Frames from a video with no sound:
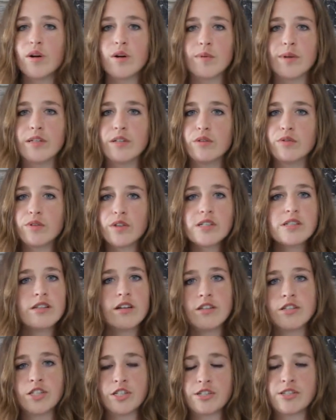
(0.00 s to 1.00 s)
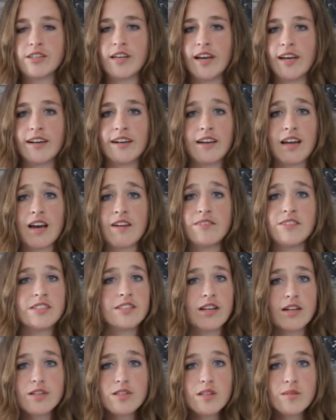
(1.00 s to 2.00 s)
or when you first launched your site and haven't
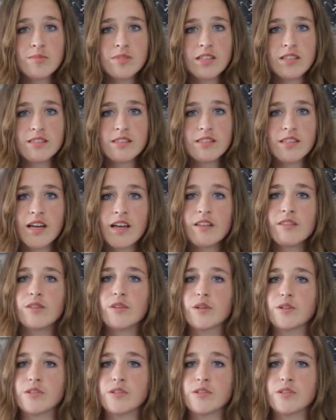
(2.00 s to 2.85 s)
touched them since then,